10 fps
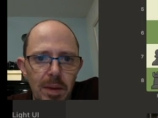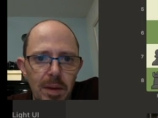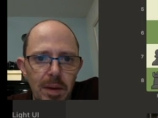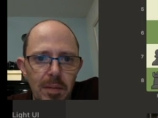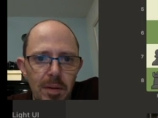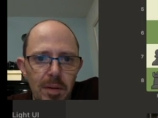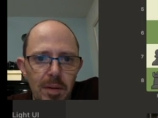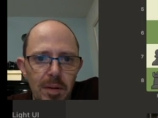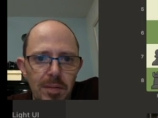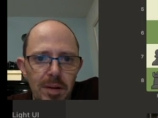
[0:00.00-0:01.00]
I'm going to
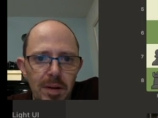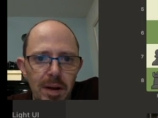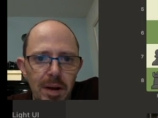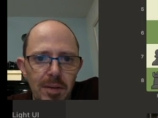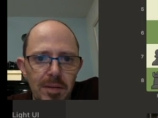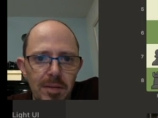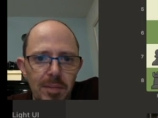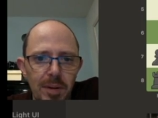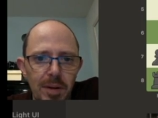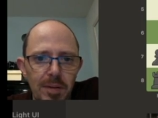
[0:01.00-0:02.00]
lose that knight if I
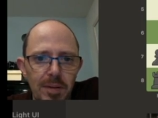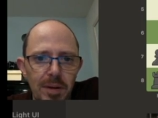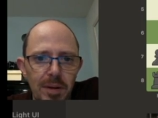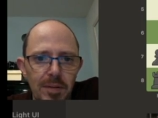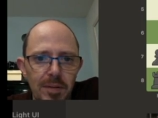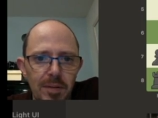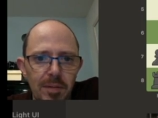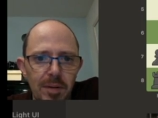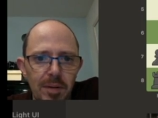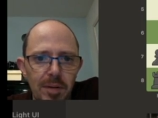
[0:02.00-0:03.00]
play it to there, so I don't
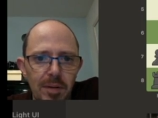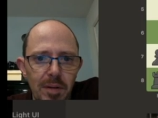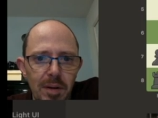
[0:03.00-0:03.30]
want to do that.